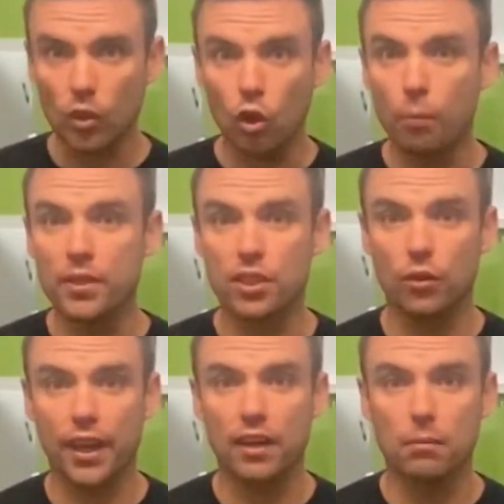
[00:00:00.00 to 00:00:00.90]
up until
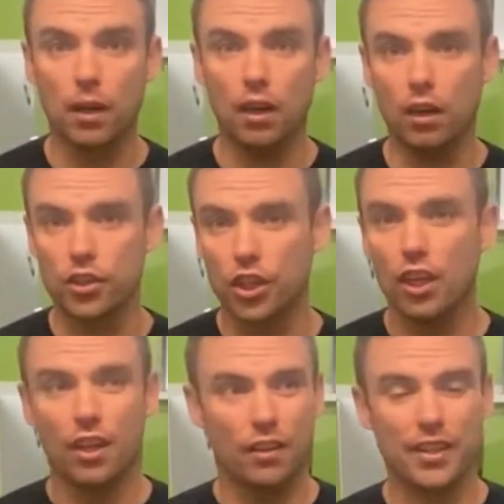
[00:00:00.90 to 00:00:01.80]
the end of March,
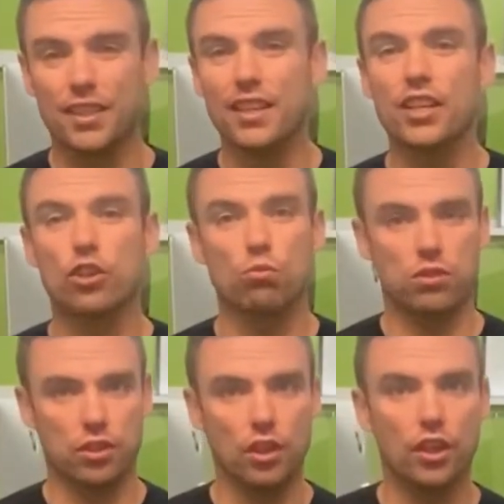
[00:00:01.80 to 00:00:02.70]
this initial
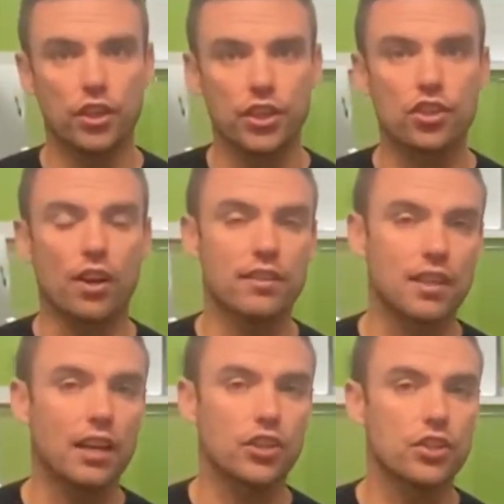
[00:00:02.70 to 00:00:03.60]
surge in
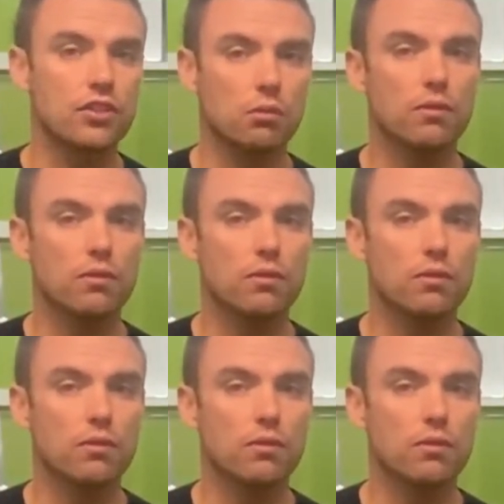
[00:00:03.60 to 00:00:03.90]
transactions that